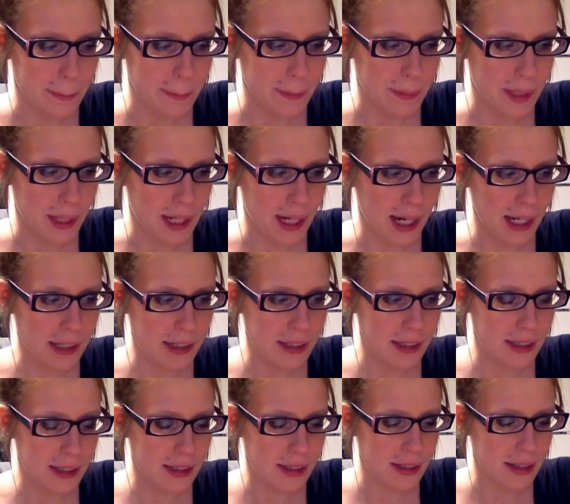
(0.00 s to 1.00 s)
The
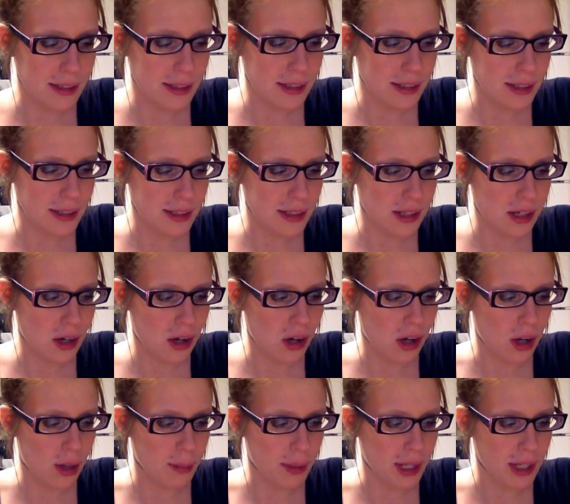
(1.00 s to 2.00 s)
next
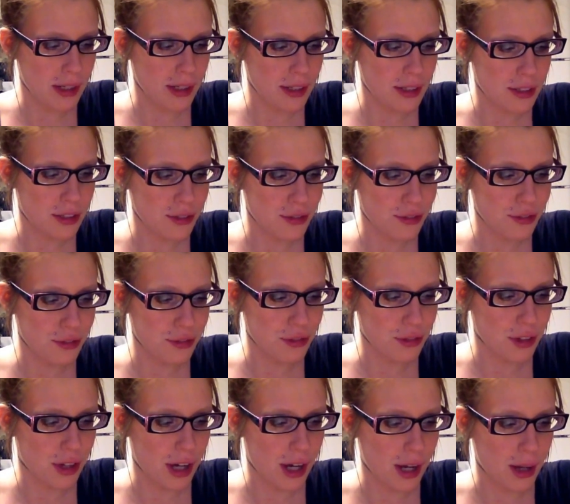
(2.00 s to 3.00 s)
comment is
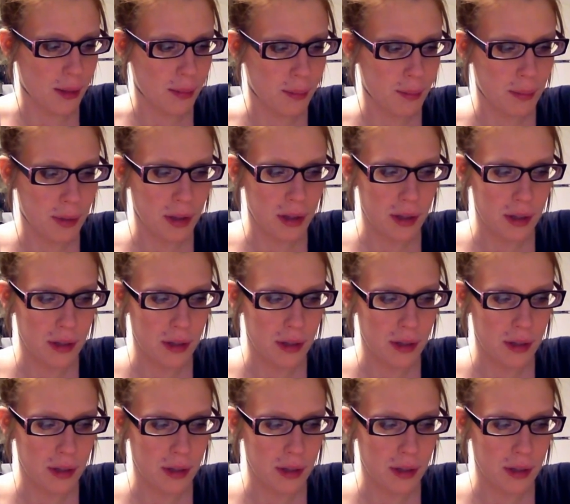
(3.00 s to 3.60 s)
from